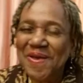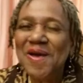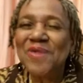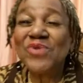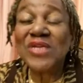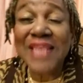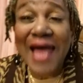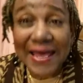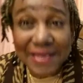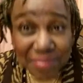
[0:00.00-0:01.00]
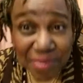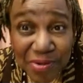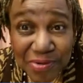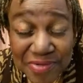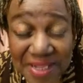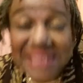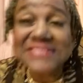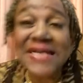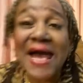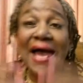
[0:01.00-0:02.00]
reliable, and
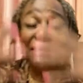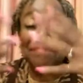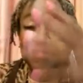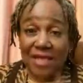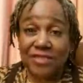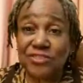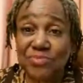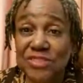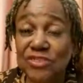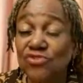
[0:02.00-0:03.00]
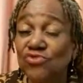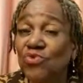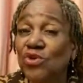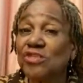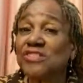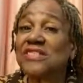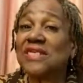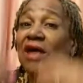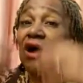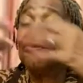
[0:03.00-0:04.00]
time management. So you want to set
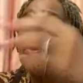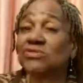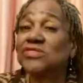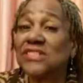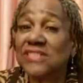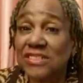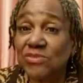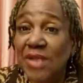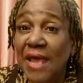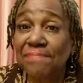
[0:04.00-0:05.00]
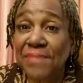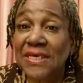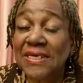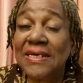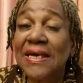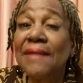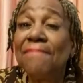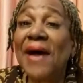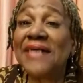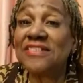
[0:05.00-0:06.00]
all those things. That's what I mean
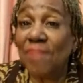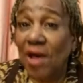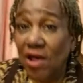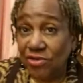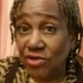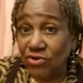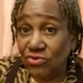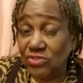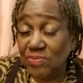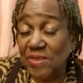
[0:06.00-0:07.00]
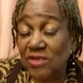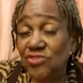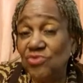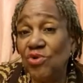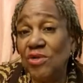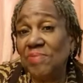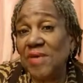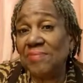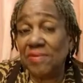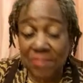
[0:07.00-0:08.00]
by SMART goals, because you want to be
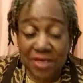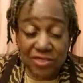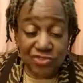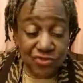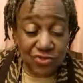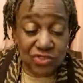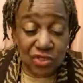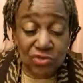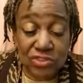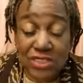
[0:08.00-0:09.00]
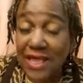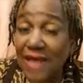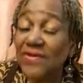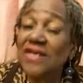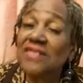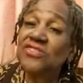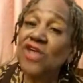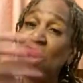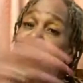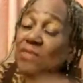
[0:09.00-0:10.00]
able to measure those goals. And I
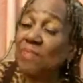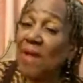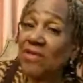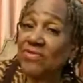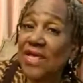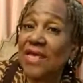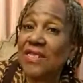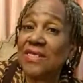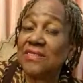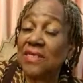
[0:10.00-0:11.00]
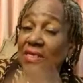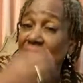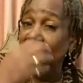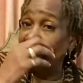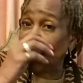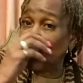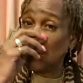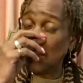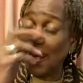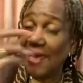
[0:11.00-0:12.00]
talked about that in the
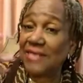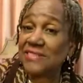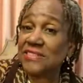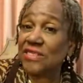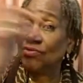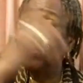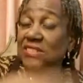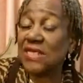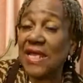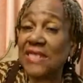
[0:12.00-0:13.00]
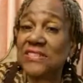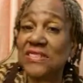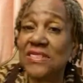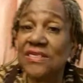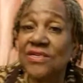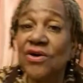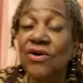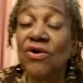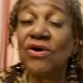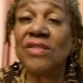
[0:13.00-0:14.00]
last series that I did
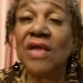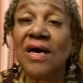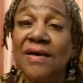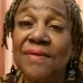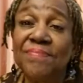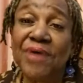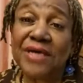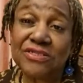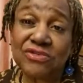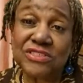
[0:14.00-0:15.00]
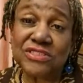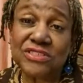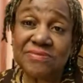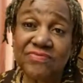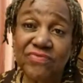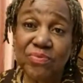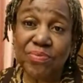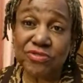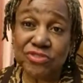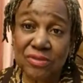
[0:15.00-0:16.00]
on practical steps for
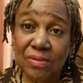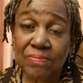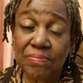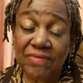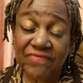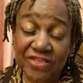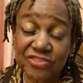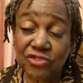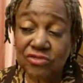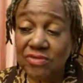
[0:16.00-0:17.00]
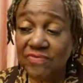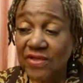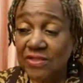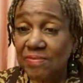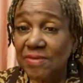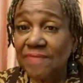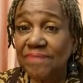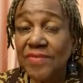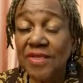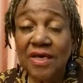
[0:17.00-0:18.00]
professional development.
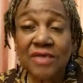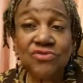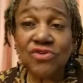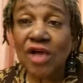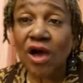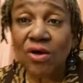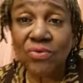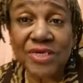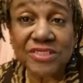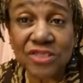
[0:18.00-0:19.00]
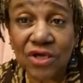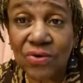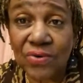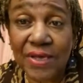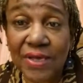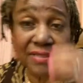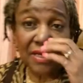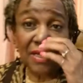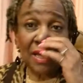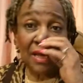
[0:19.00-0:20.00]
And you could always go and
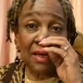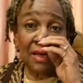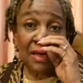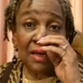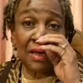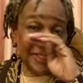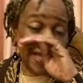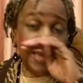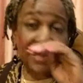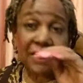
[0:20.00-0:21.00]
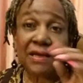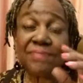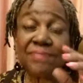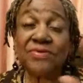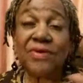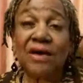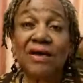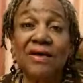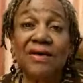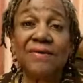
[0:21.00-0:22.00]
look that up.
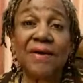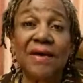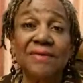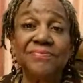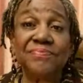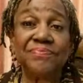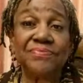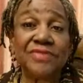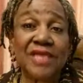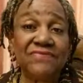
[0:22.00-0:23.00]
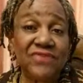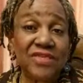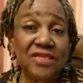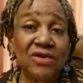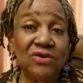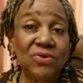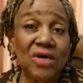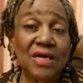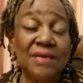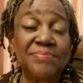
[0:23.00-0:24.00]
That video
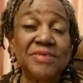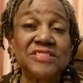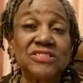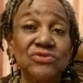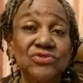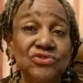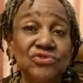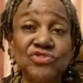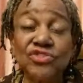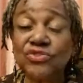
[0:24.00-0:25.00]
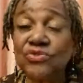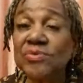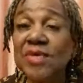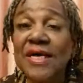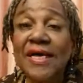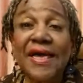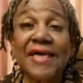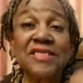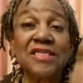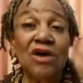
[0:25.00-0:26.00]
up is on YouTube,
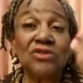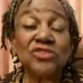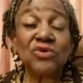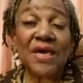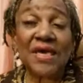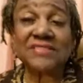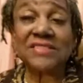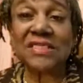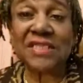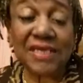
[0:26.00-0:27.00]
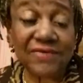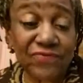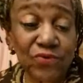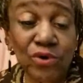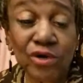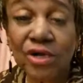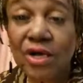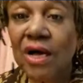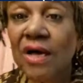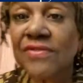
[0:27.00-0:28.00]
and it also has the link for
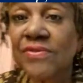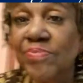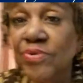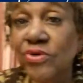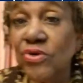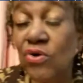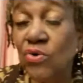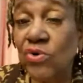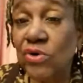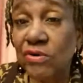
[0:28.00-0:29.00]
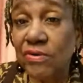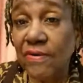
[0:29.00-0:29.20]
the book or